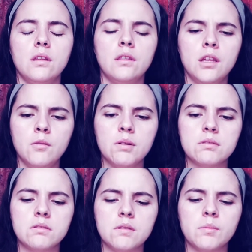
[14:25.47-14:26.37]
thing we were
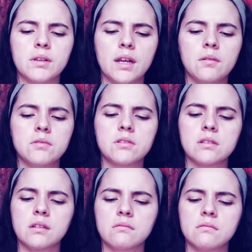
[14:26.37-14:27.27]
doing, but now we're just
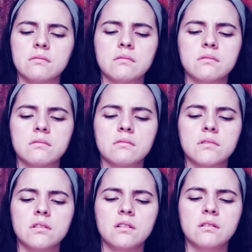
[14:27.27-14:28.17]
like, oh
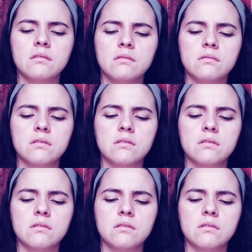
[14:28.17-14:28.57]
no.